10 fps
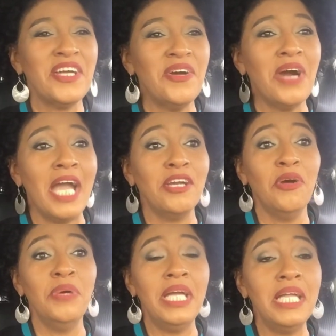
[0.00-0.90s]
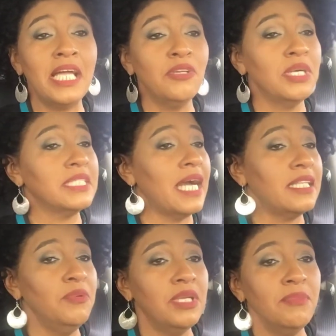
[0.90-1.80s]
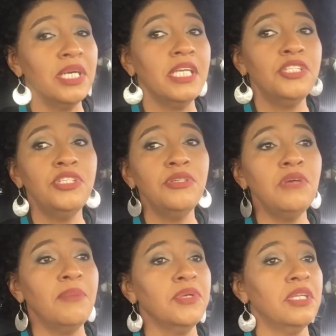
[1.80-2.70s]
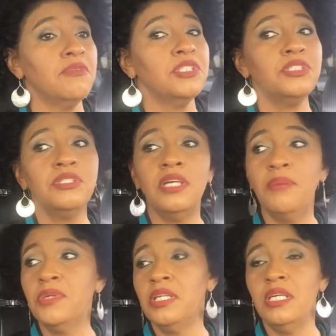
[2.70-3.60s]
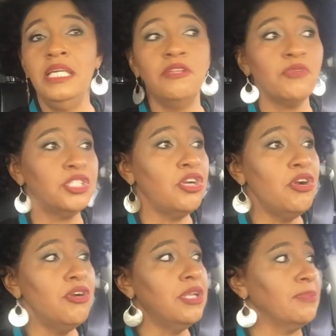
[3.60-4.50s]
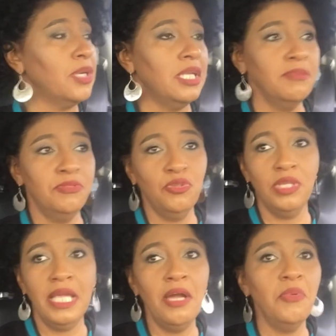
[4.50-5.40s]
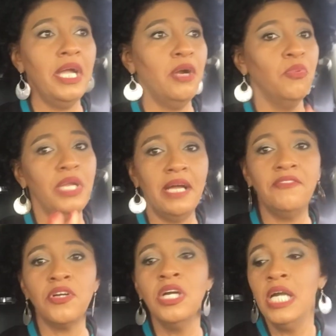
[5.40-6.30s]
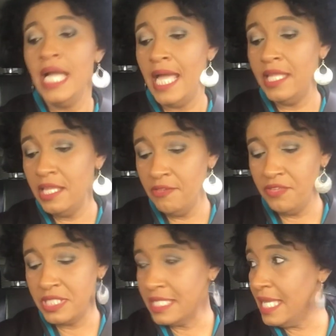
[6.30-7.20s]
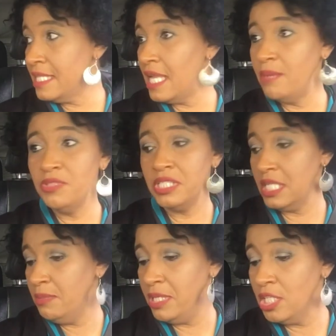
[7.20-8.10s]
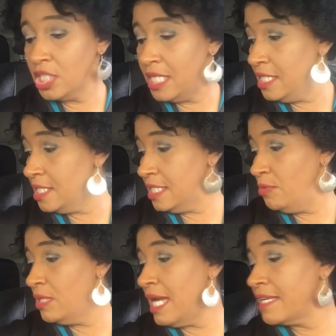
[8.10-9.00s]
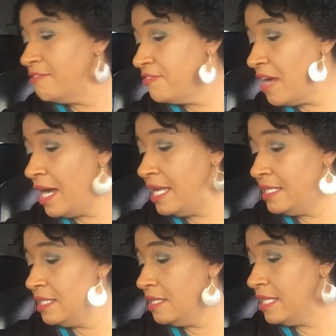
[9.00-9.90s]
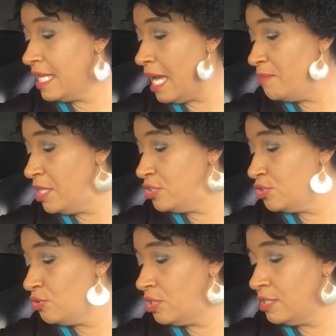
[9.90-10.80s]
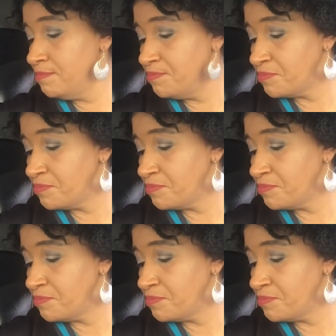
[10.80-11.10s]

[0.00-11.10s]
so I go in, I know exactly what I'm going to do. I'm going to I'm going to either return, I'm going to do a layaway or whatever. And then if it's a day that I'm just going to be looking to see what I can find, then I make sure